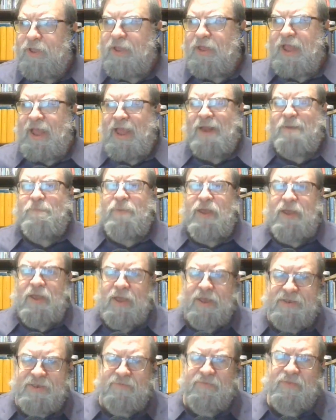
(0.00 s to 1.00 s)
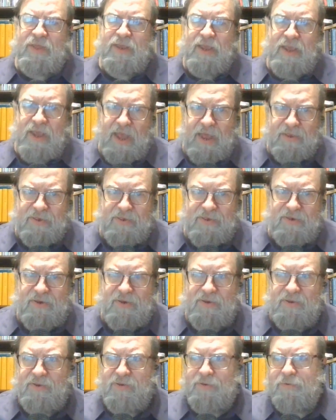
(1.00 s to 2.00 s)
and because of the
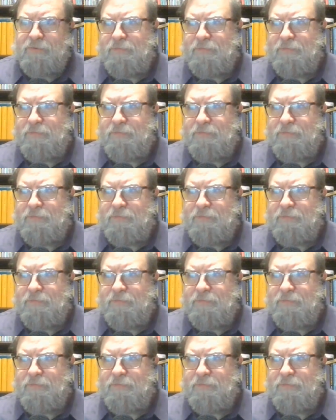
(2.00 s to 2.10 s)
guests.